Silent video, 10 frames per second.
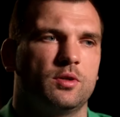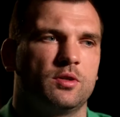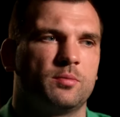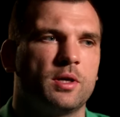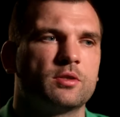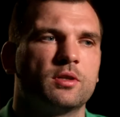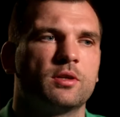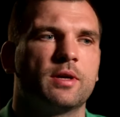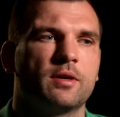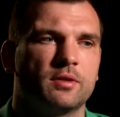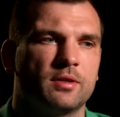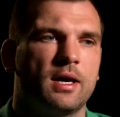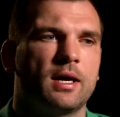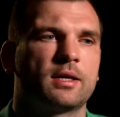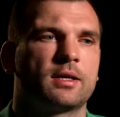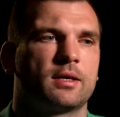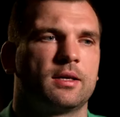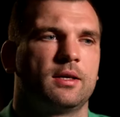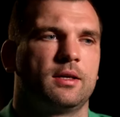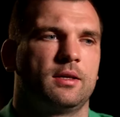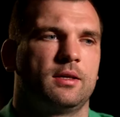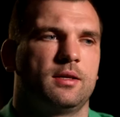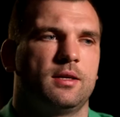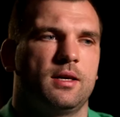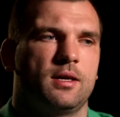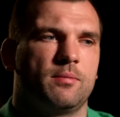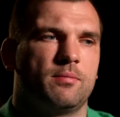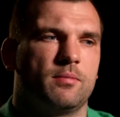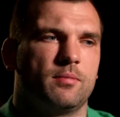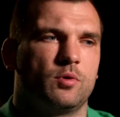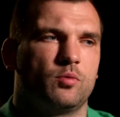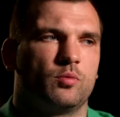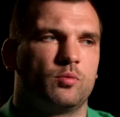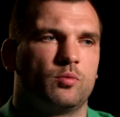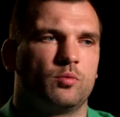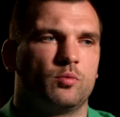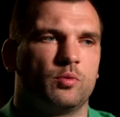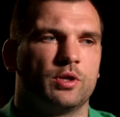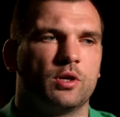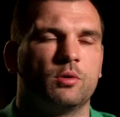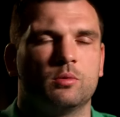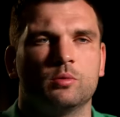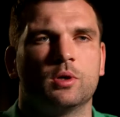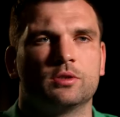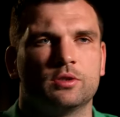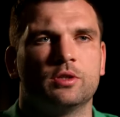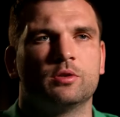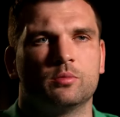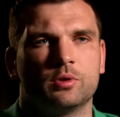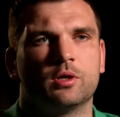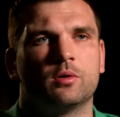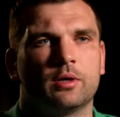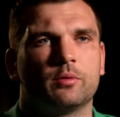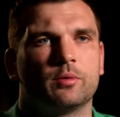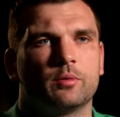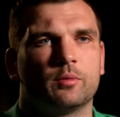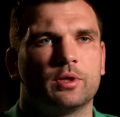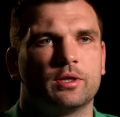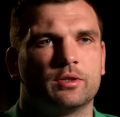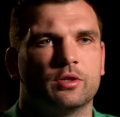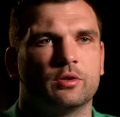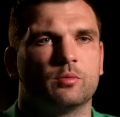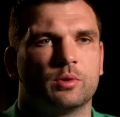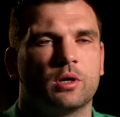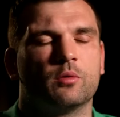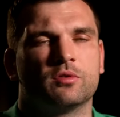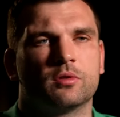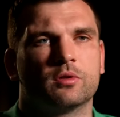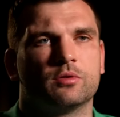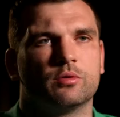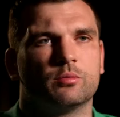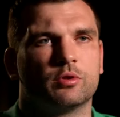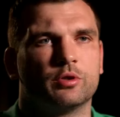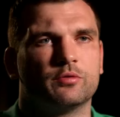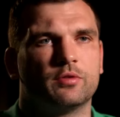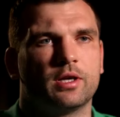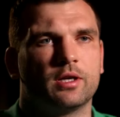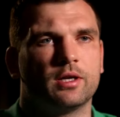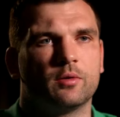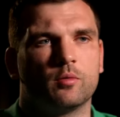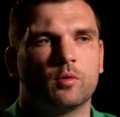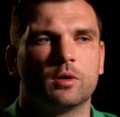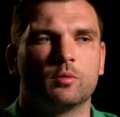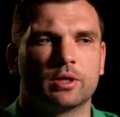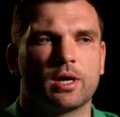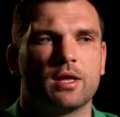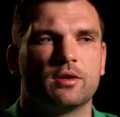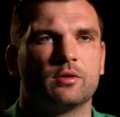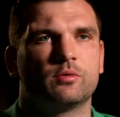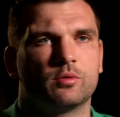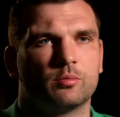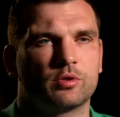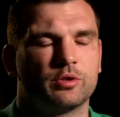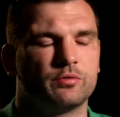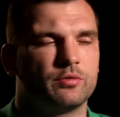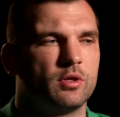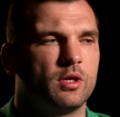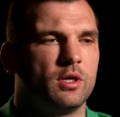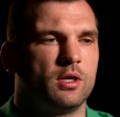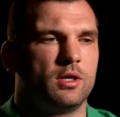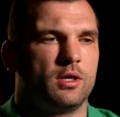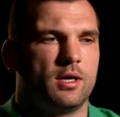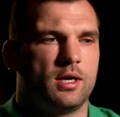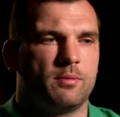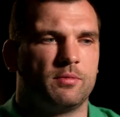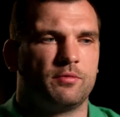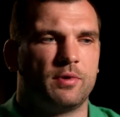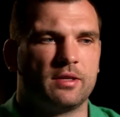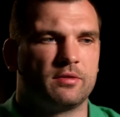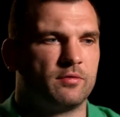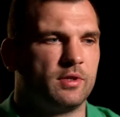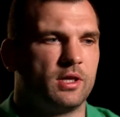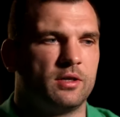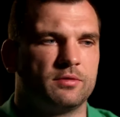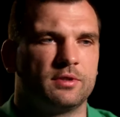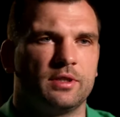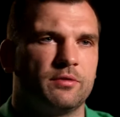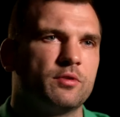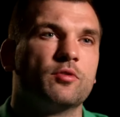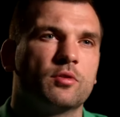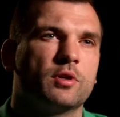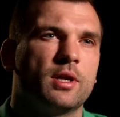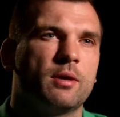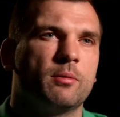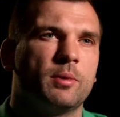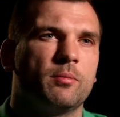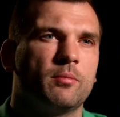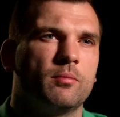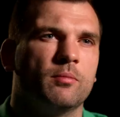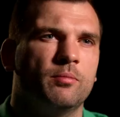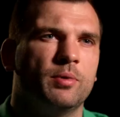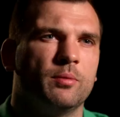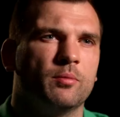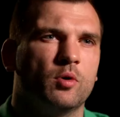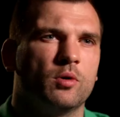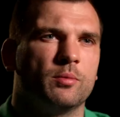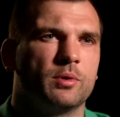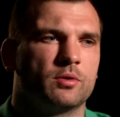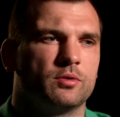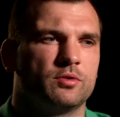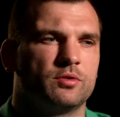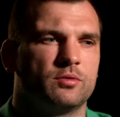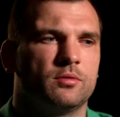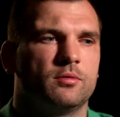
especially around attack, um, we know what we want to do and we know how we, we need to do, and we're always looking to improve there and what we can do to improve. Um, defensively, obviously, you have to study them a bit bit more because